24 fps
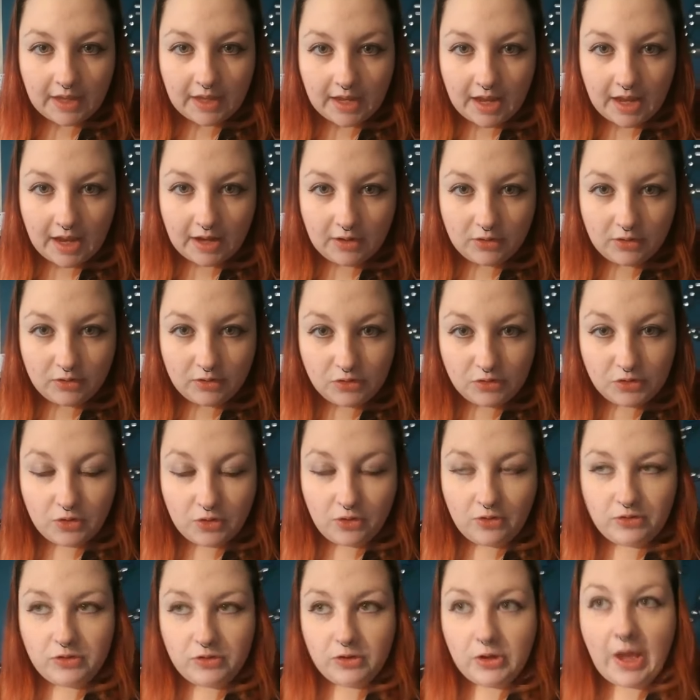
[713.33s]
And
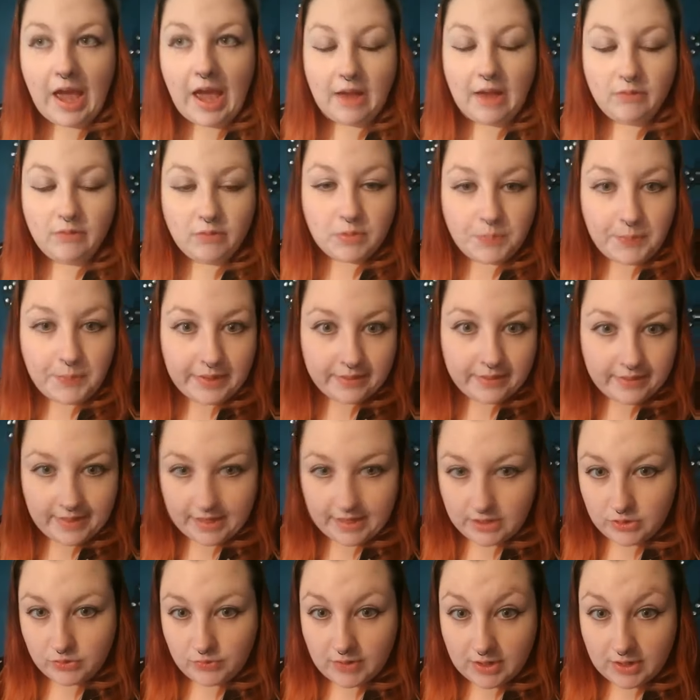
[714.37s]
you can repeat
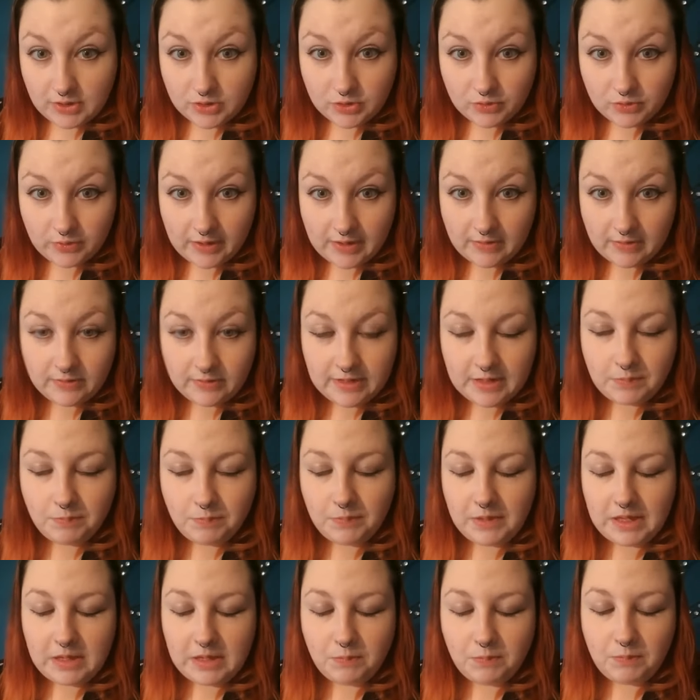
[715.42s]
this ritual if need
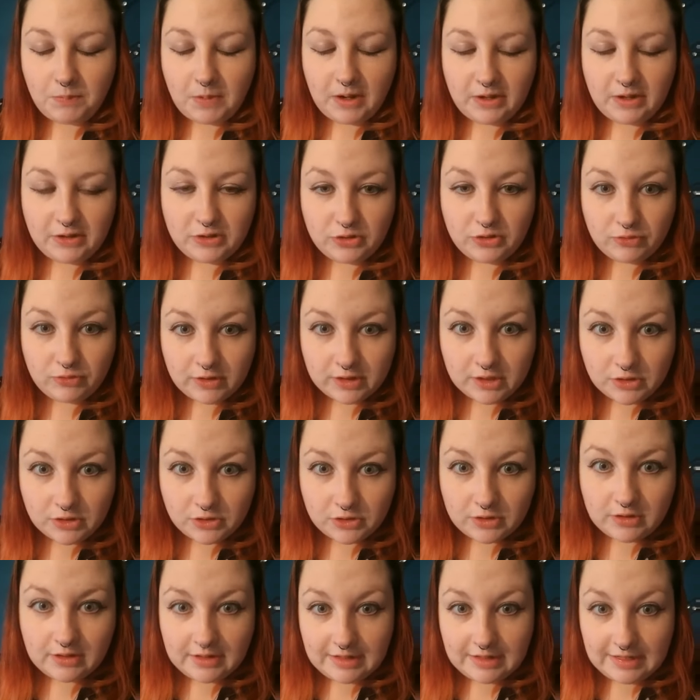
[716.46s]
be, but you really
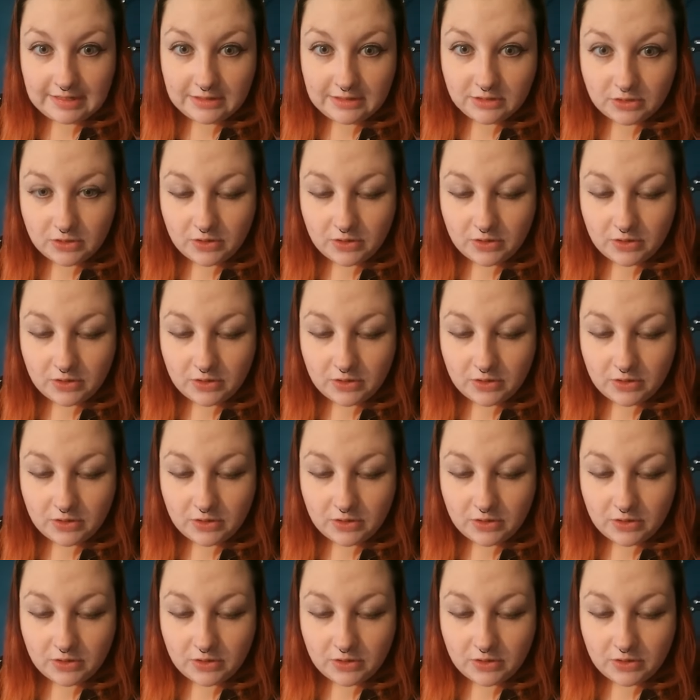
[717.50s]
shouldn't need to.